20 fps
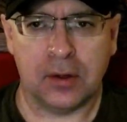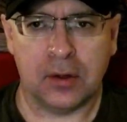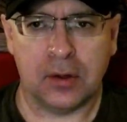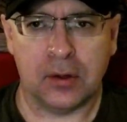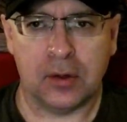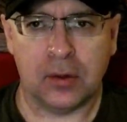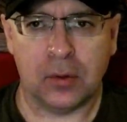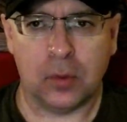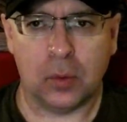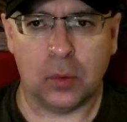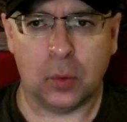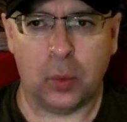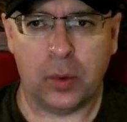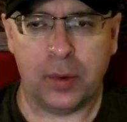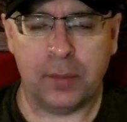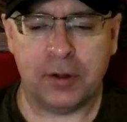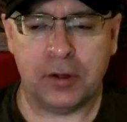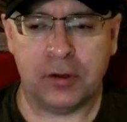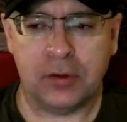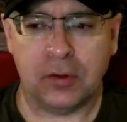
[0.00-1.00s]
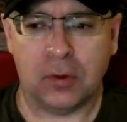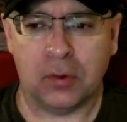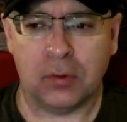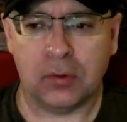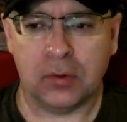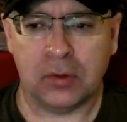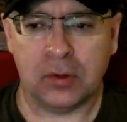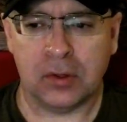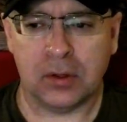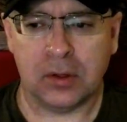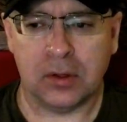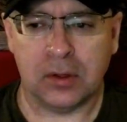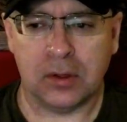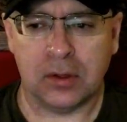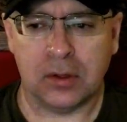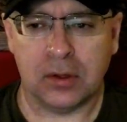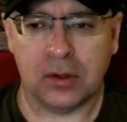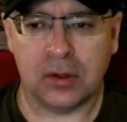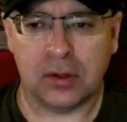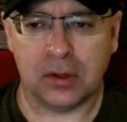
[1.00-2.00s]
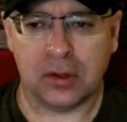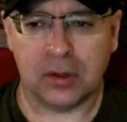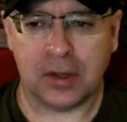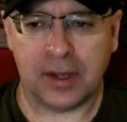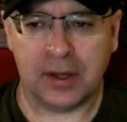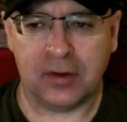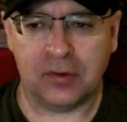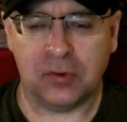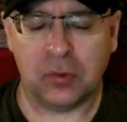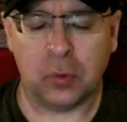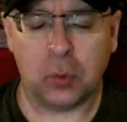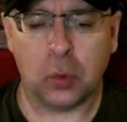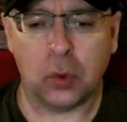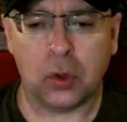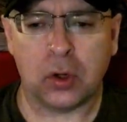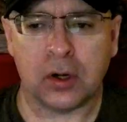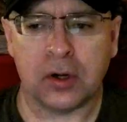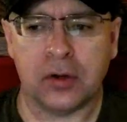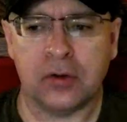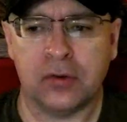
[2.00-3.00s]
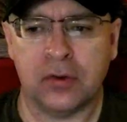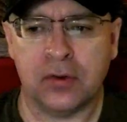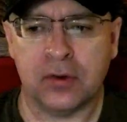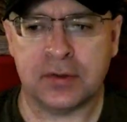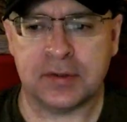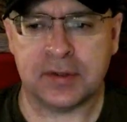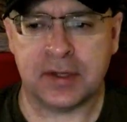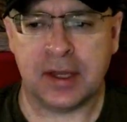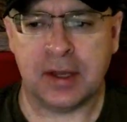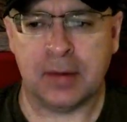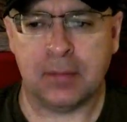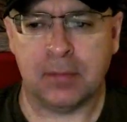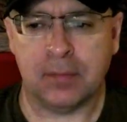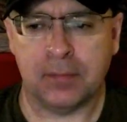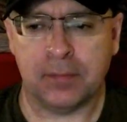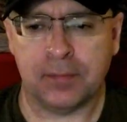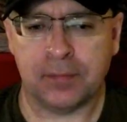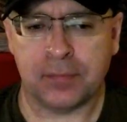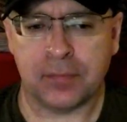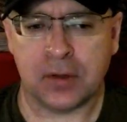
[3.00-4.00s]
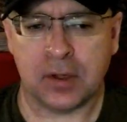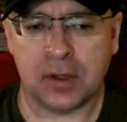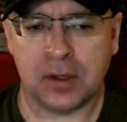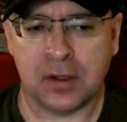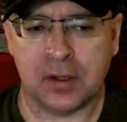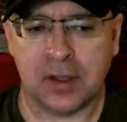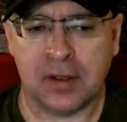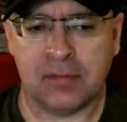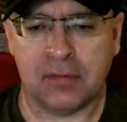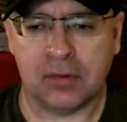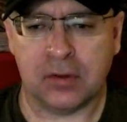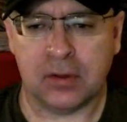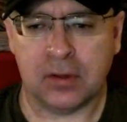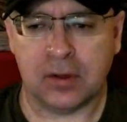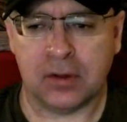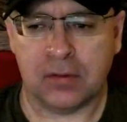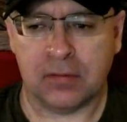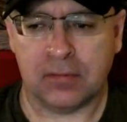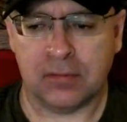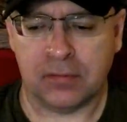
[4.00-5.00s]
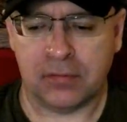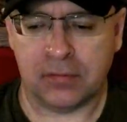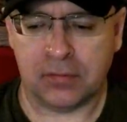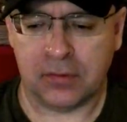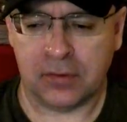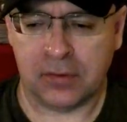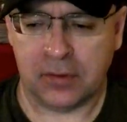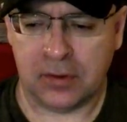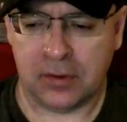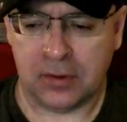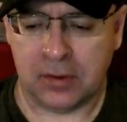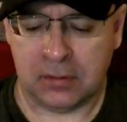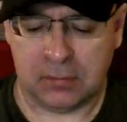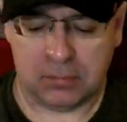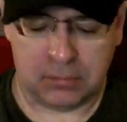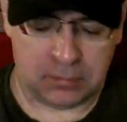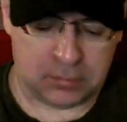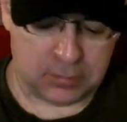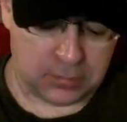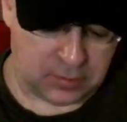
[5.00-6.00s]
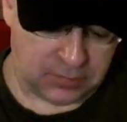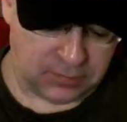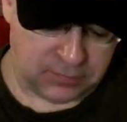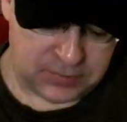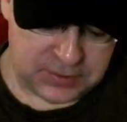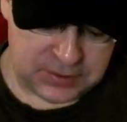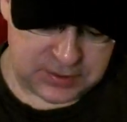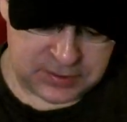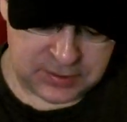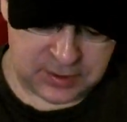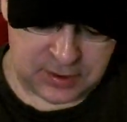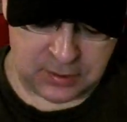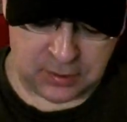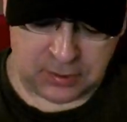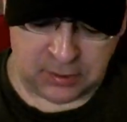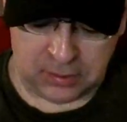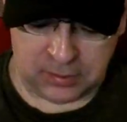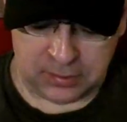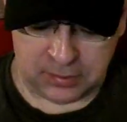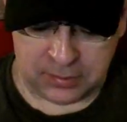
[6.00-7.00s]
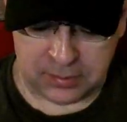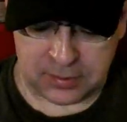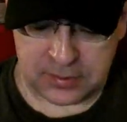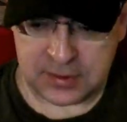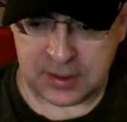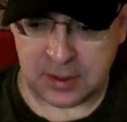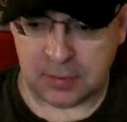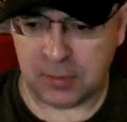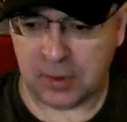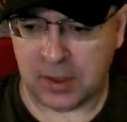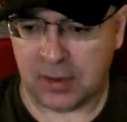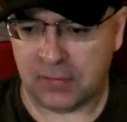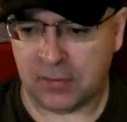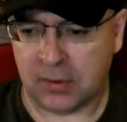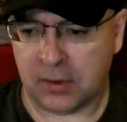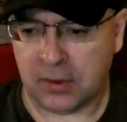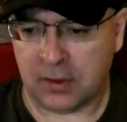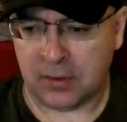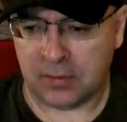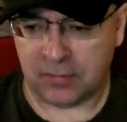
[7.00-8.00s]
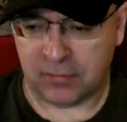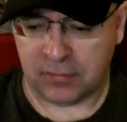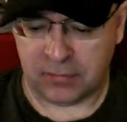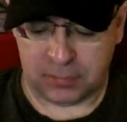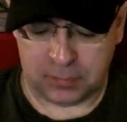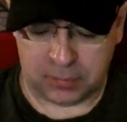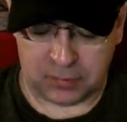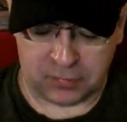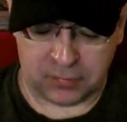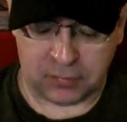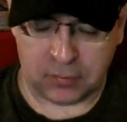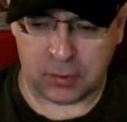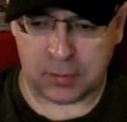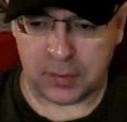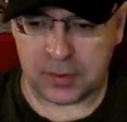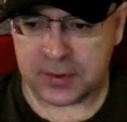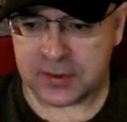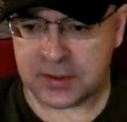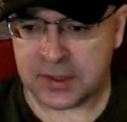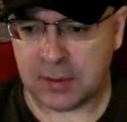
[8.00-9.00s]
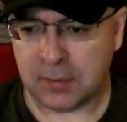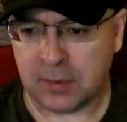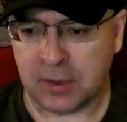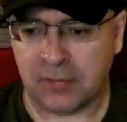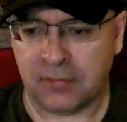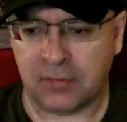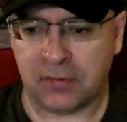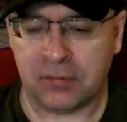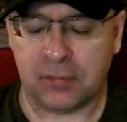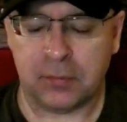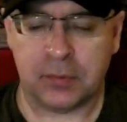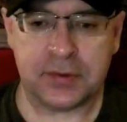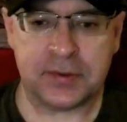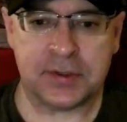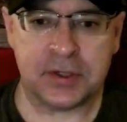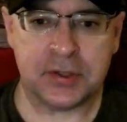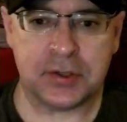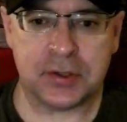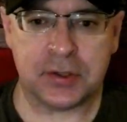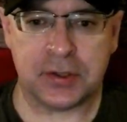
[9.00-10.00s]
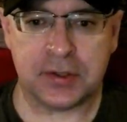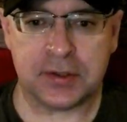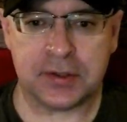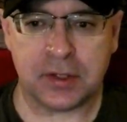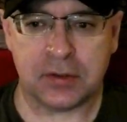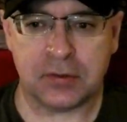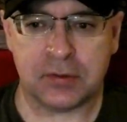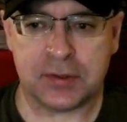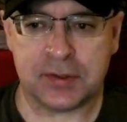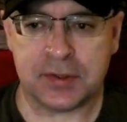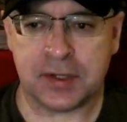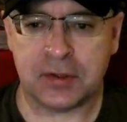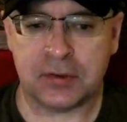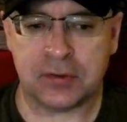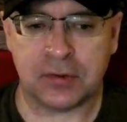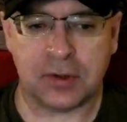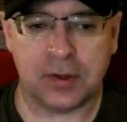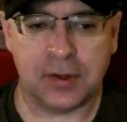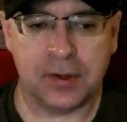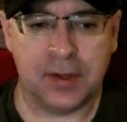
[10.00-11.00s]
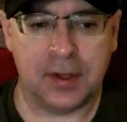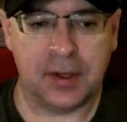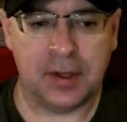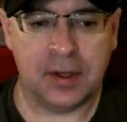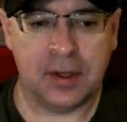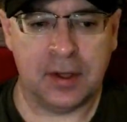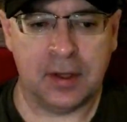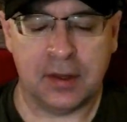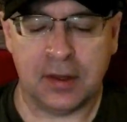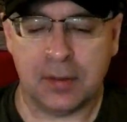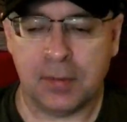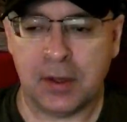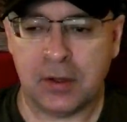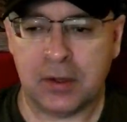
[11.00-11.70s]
Women don't like to work to the same level of detail, same level of performance, same level of precision, etc., that men do.